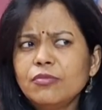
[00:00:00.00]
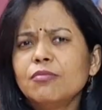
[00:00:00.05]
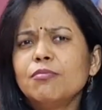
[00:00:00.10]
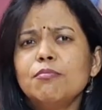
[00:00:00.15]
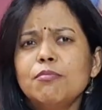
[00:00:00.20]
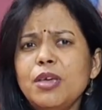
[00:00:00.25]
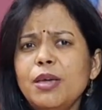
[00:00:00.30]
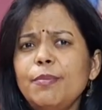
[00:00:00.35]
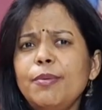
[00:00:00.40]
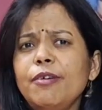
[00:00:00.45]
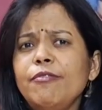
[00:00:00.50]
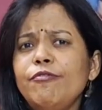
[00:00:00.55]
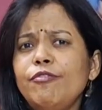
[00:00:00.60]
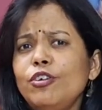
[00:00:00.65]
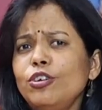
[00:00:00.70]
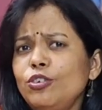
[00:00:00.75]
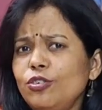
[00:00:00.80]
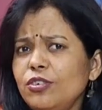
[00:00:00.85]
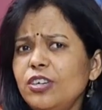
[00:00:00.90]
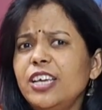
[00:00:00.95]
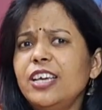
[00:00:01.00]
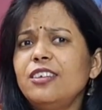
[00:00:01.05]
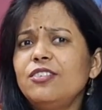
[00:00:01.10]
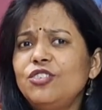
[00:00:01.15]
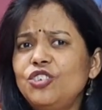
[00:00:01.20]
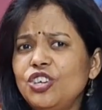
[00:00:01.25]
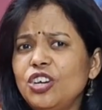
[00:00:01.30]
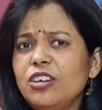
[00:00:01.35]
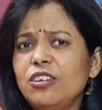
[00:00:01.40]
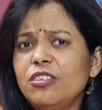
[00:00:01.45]
Maybe for today's
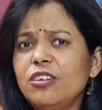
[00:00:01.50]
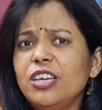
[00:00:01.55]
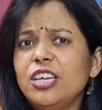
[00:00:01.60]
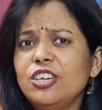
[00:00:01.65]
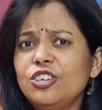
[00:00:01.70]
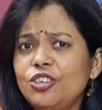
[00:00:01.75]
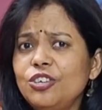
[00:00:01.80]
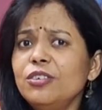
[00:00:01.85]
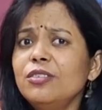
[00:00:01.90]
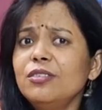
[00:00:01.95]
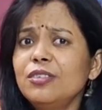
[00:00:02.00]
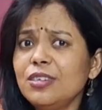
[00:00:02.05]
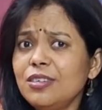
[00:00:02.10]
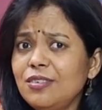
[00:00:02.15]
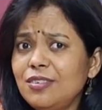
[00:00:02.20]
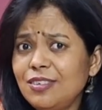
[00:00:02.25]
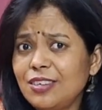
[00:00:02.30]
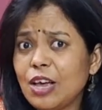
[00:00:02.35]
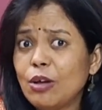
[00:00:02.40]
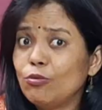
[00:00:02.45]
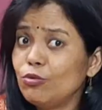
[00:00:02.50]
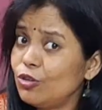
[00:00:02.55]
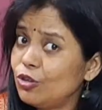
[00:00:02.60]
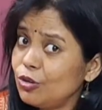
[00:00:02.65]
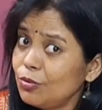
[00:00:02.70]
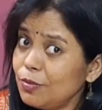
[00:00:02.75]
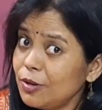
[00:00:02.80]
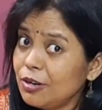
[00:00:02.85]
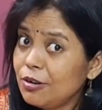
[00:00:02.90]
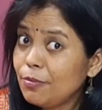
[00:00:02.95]
generation, this sounds to
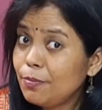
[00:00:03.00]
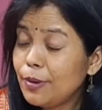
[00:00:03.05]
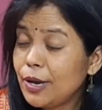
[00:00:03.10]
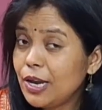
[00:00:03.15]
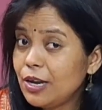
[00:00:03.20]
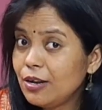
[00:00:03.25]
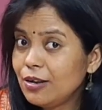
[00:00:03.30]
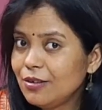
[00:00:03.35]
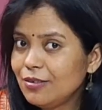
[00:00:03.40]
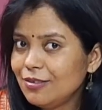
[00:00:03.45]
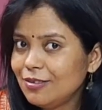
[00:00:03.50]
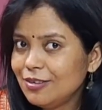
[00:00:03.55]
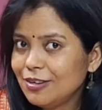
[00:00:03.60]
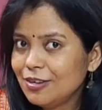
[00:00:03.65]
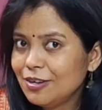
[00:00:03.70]
be rebellious